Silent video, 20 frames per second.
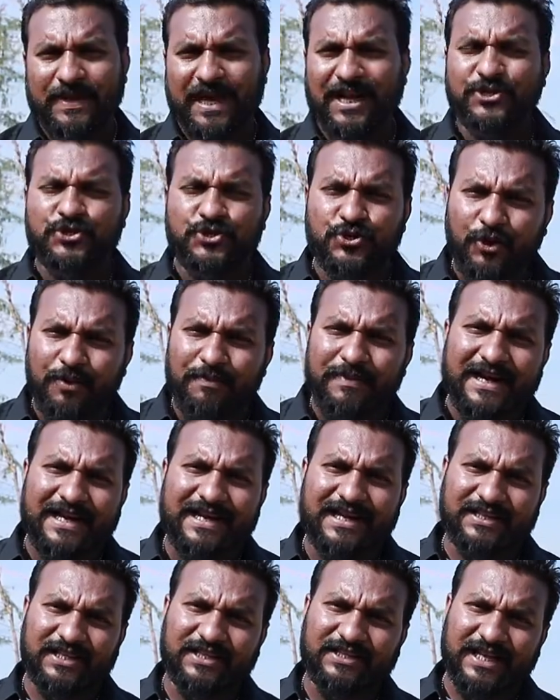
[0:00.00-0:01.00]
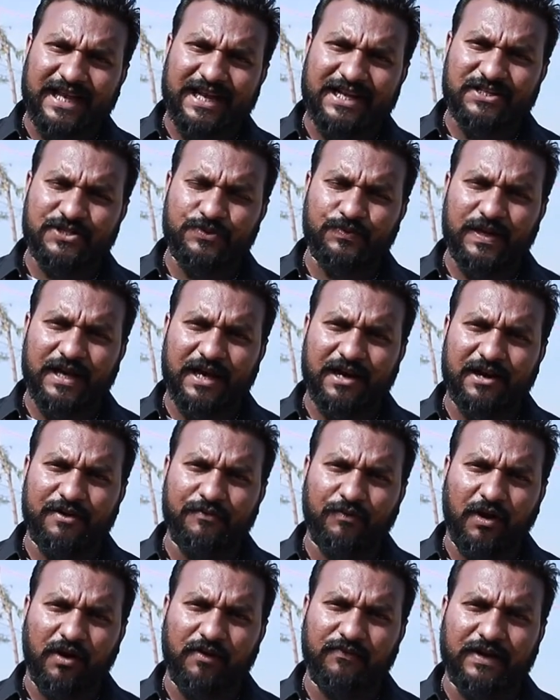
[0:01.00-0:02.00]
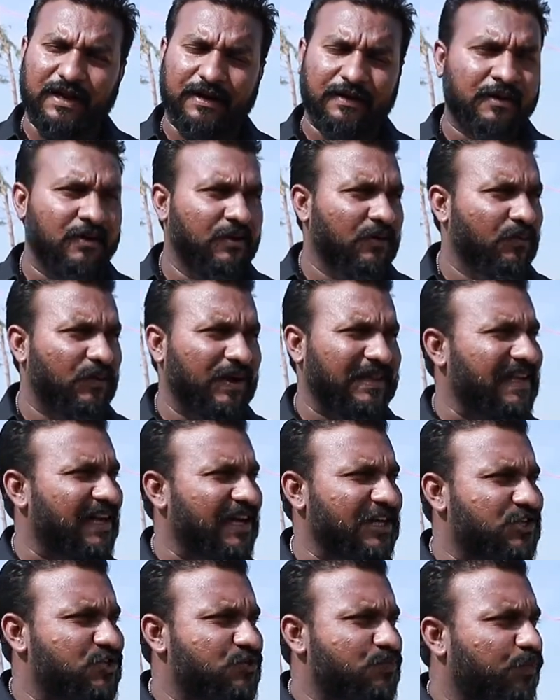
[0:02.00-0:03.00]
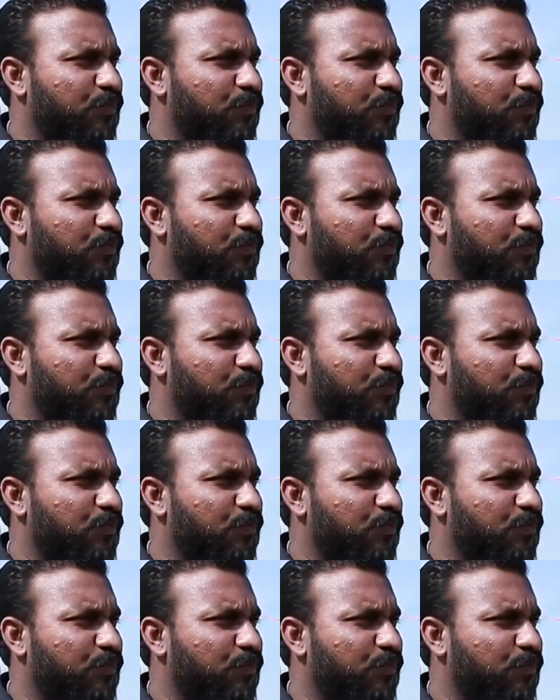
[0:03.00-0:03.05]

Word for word: and so many other things we are involved in, whether it's